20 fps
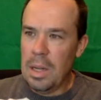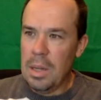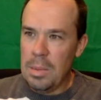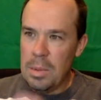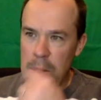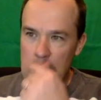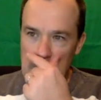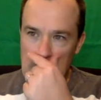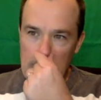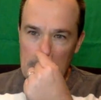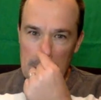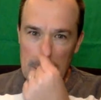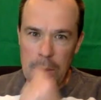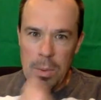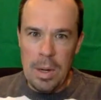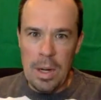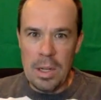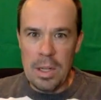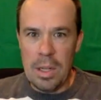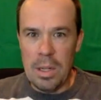Michelle wants to
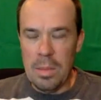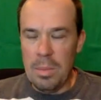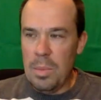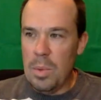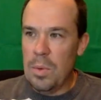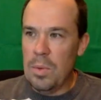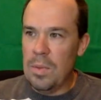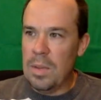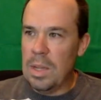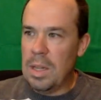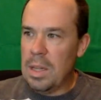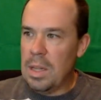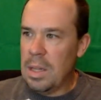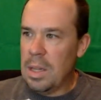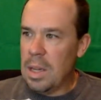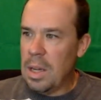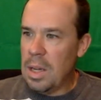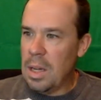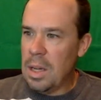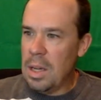watch a movie,
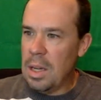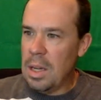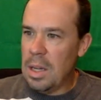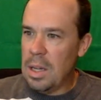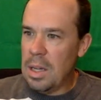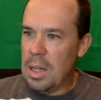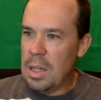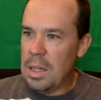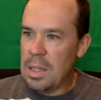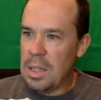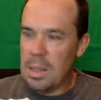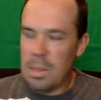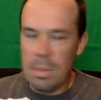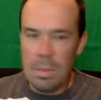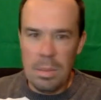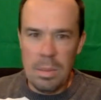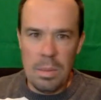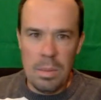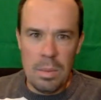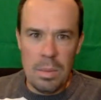not
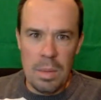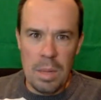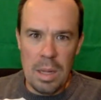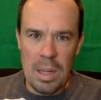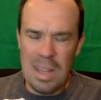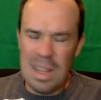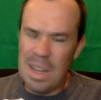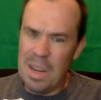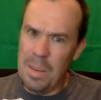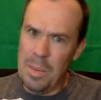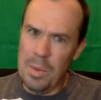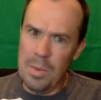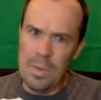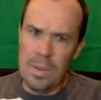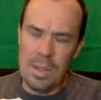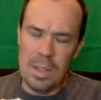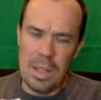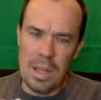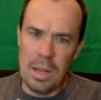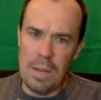a movie,
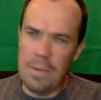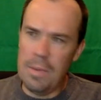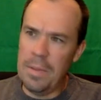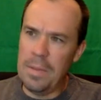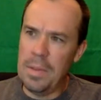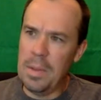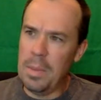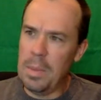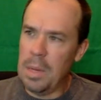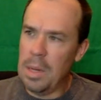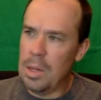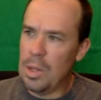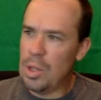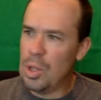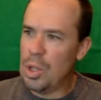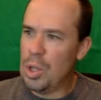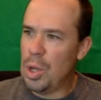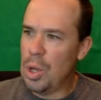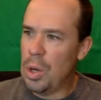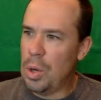it's like a 15-minute
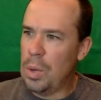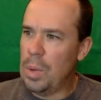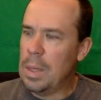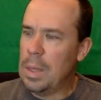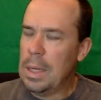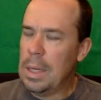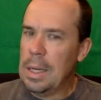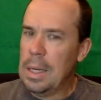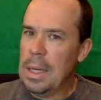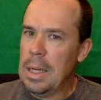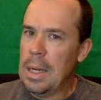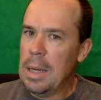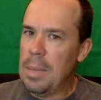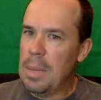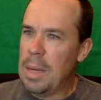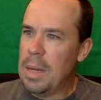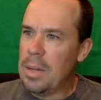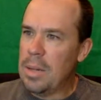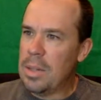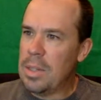show
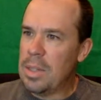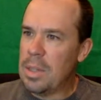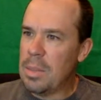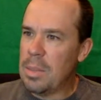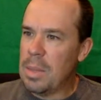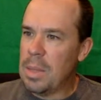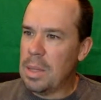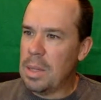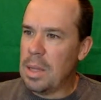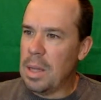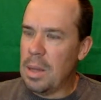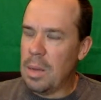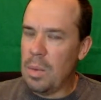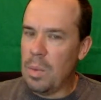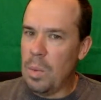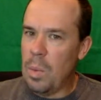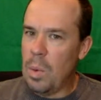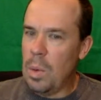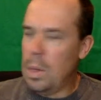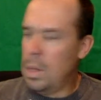about something at
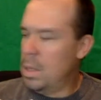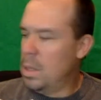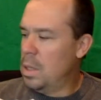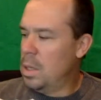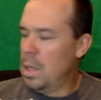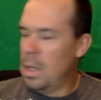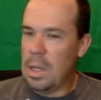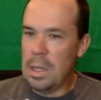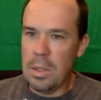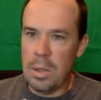1 today.